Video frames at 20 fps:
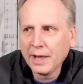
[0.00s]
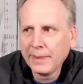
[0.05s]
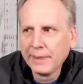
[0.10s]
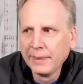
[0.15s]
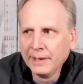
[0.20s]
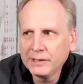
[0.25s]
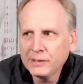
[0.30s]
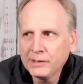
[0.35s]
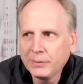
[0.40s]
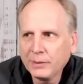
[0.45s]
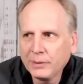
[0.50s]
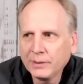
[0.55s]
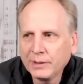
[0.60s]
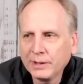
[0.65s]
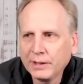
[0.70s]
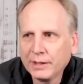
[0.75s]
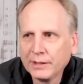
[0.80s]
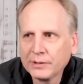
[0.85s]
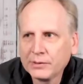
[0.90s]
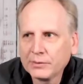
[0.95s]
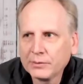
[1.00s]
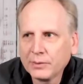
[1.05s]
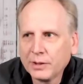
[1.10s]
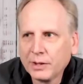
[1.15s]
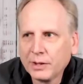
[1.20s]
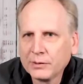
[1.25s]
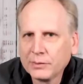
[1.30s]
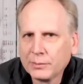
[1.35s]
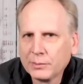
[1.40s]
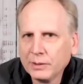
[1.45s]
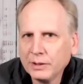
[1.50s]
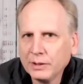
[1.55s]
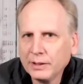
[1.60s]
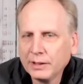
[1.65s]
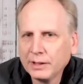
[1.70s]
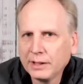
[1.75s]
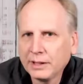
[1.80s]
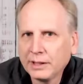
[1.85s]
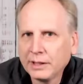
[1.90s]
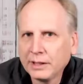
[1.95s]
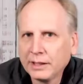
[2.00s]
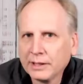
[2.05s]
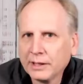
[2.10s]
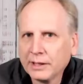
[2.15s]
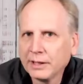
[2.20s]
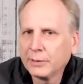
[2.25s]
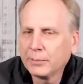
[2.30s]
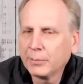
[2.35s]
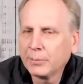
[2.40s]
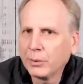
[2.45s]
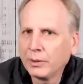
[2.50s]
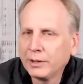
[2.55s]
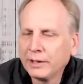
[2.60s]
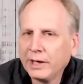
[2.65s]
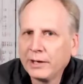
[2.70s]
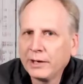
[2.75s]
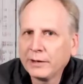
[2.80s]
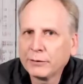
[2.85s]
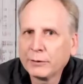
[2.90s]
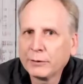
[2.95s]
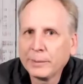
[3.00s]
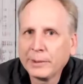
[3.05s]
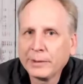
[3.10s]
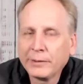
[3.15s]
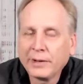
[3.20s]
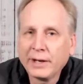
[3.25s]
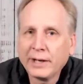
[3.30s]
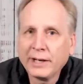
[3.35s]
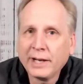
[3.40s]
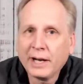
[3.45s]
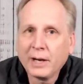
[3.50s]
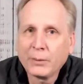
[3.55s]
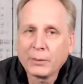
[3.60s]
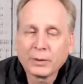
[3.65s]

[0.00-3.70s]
This one is really an important area for me right now.